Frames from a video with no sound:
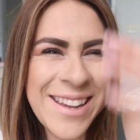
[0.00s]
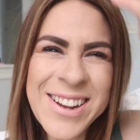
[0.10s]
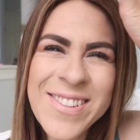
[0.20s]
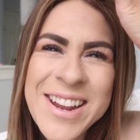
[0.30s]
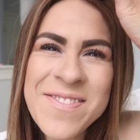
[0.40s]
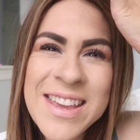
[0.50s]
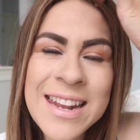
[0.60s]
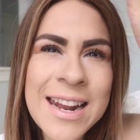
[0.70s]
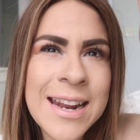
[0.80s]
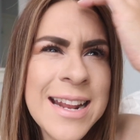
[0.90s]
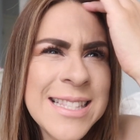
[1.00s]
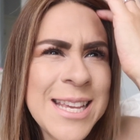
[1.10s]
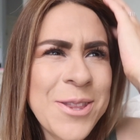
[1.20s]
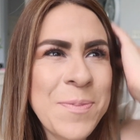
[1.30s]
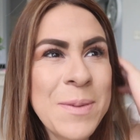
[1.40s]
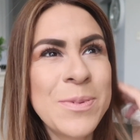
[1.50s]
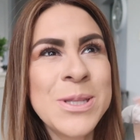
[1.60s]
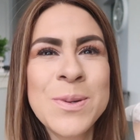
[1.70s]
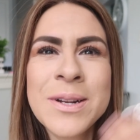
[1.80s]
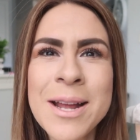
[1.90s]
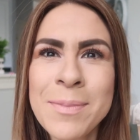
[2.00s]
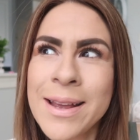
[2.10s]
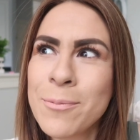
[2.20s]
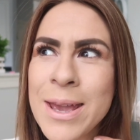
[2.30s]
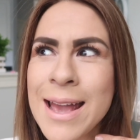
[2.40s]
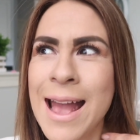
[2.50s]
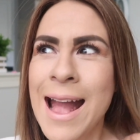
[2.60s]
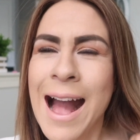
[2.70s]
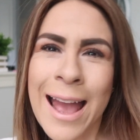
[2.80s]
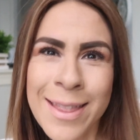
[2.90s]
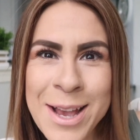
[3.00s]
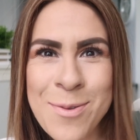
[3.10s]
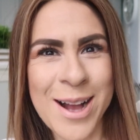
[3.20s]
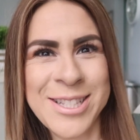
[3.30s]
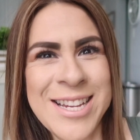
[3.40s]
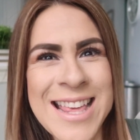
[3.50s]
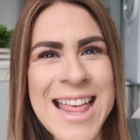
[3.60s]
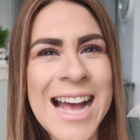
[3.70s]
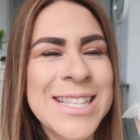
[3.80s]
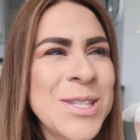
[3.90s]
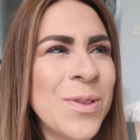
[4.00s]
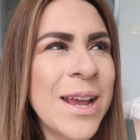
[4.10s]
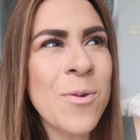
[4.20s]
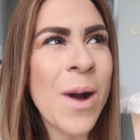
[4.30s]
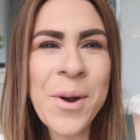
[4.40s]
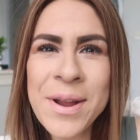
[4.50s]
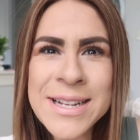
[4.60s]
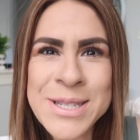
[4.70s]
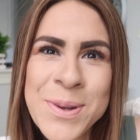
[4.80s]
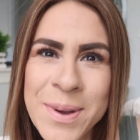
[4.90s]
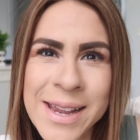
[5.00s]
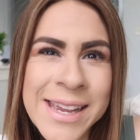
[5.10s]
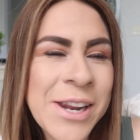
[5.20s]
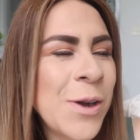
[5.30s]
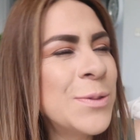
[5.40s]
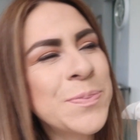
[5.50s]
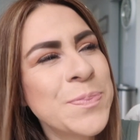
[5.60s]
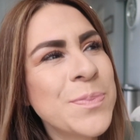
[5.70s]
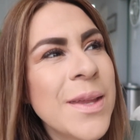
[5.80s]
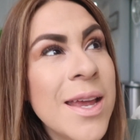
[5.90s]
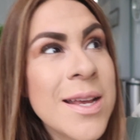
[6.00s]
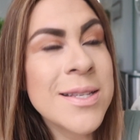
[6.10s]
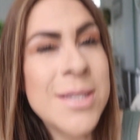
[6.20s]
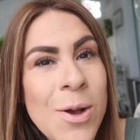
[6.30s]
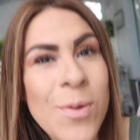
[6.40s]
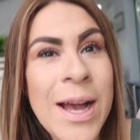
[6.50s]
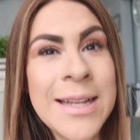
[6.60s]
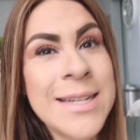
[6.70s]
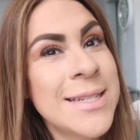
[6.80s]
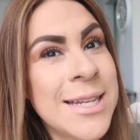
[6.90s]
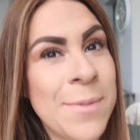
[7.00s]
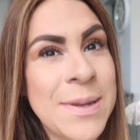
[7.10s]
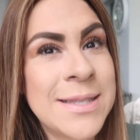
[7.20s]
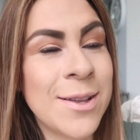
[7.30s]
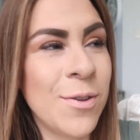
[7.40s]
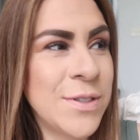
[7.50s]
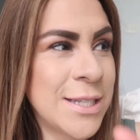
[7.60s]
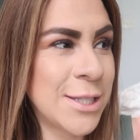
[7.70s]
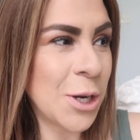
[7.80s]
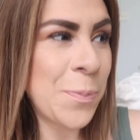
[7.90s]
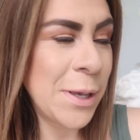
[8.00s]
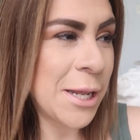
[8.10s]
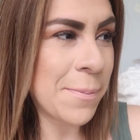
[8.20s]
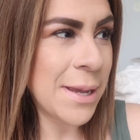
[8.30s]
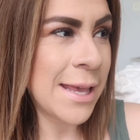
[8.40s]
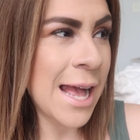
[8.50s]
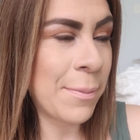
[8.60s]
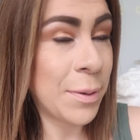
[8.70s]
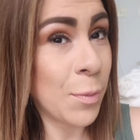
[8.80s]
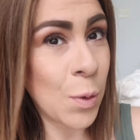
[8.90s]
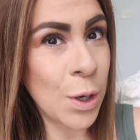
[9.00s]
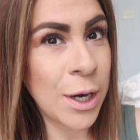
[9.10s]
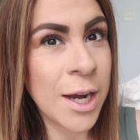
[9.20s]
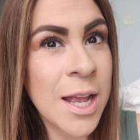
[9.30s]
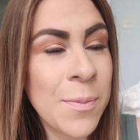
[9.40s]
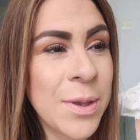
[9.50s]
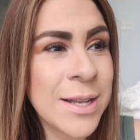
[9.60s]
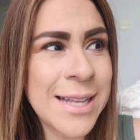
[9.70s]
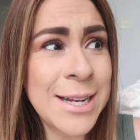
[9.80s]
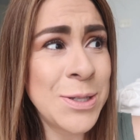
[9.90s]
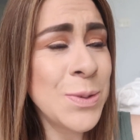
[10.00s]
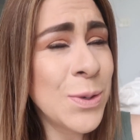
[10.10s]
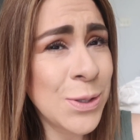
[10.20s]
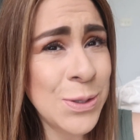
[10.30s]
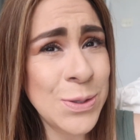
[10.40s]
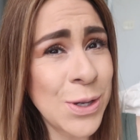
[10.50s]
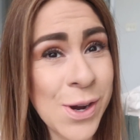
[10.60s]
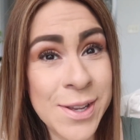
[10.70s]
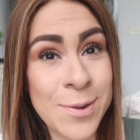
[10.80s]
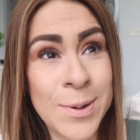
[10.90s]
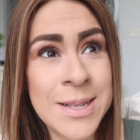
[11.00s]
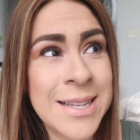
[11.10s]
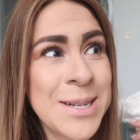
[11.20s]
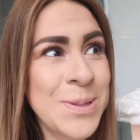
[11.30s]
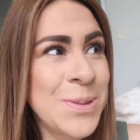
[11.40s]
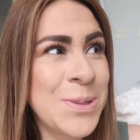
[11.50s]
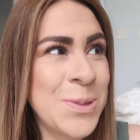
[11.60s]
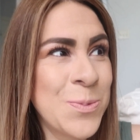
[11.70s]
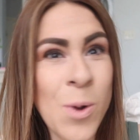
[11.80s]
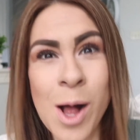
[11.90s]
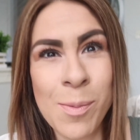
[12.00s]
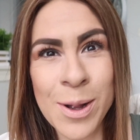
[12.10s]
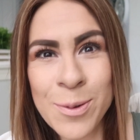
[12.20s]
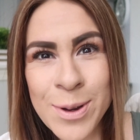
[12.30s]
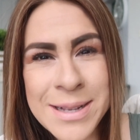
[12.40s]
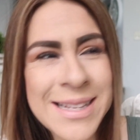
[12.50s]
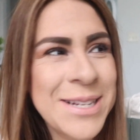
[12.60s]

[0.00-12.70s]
You know what I mean? And then I see other people do it and I'm like, wait, I like watching that. So like, why don't I do it, you know? So I need to tell myself to start picking up my camera more, because I do Target runs. I do Walmart runs.